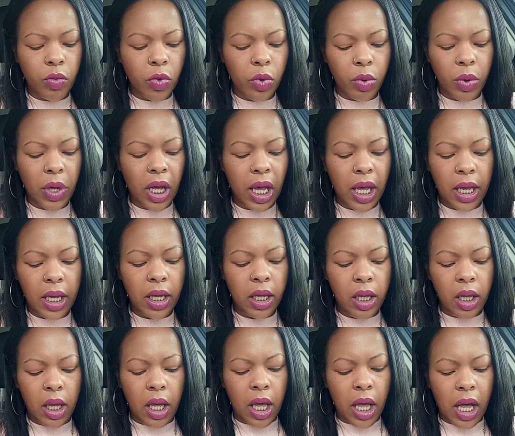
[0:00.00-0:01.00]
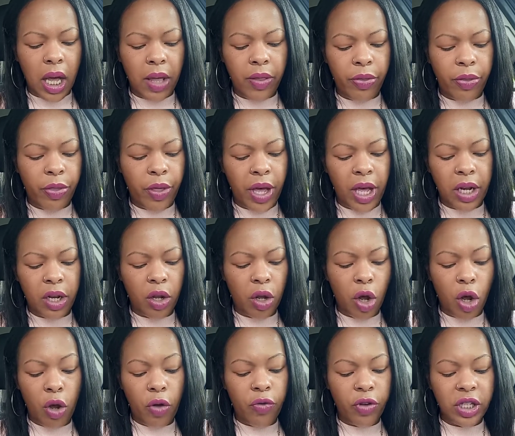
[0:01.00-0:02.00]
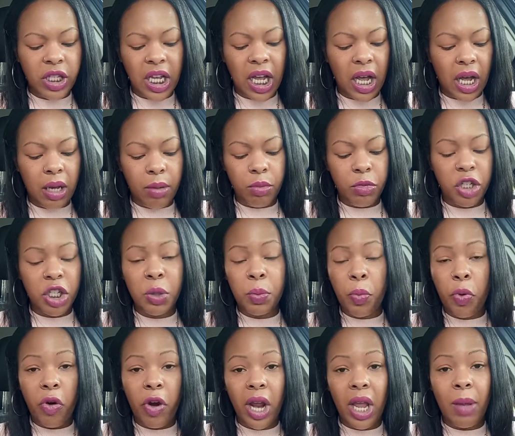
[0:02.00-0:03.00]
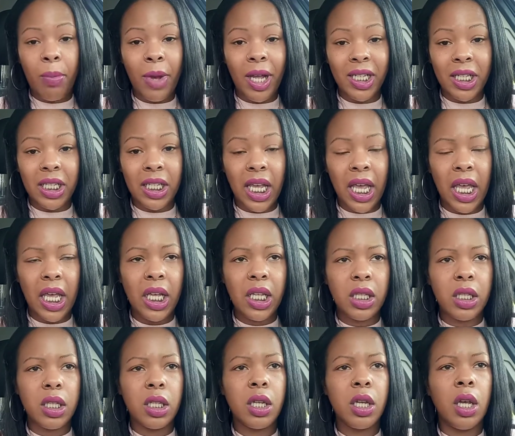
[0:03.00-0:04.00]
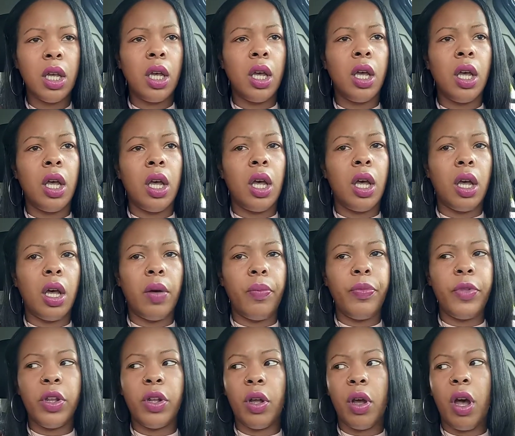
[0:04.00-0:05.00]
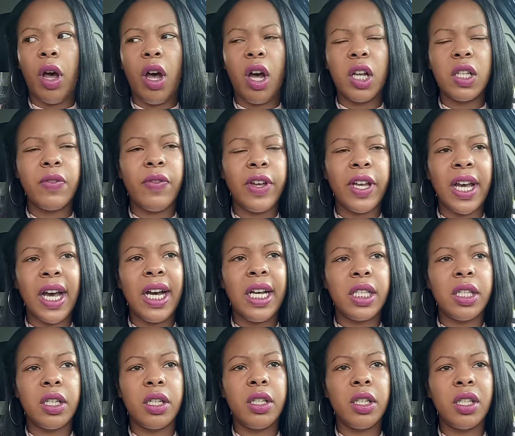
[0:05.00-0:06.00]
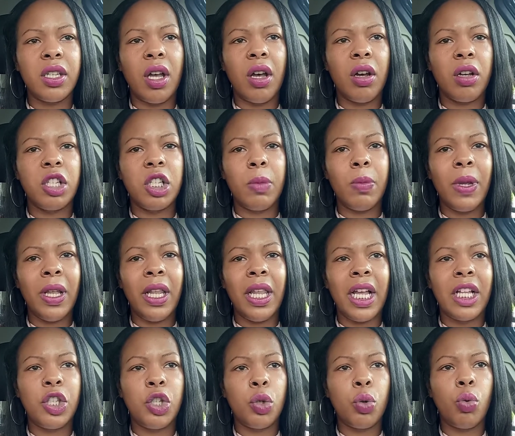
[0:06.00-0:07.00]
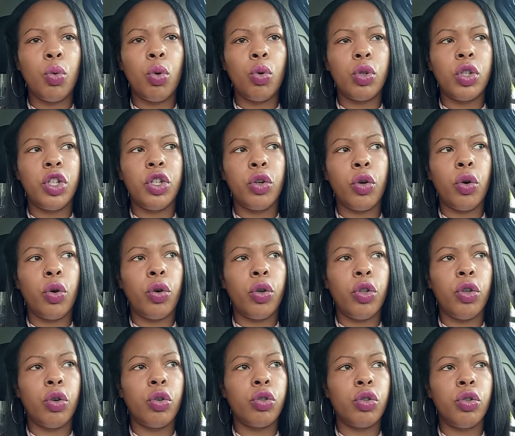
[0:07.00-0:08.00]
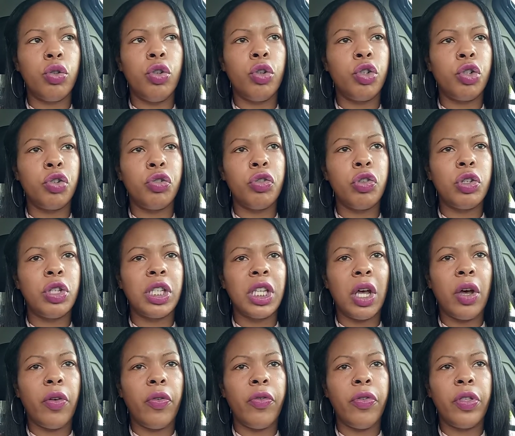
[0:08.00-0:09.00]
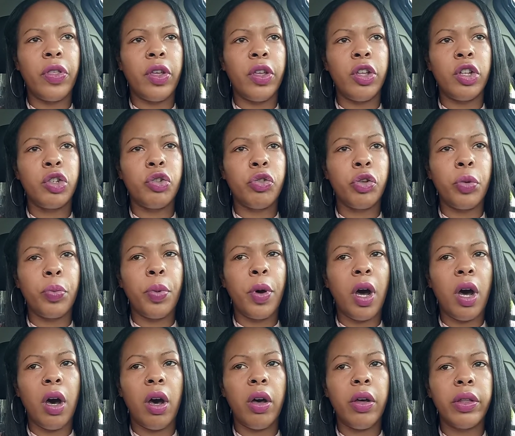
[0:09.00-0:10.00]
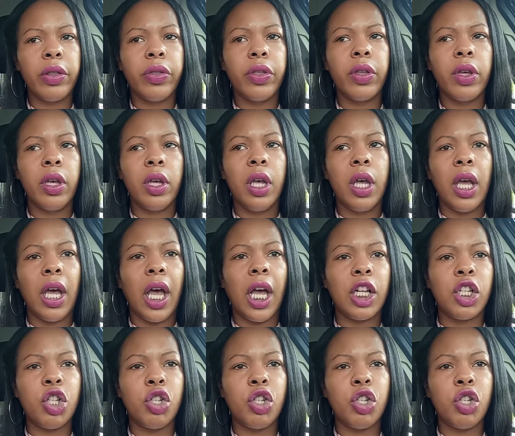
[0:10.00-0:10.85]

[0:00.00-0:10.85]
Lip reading: Okay? And then over time, just pray, meditate. you know, ask for guidance, ask to be led towards your true self, that your true path, and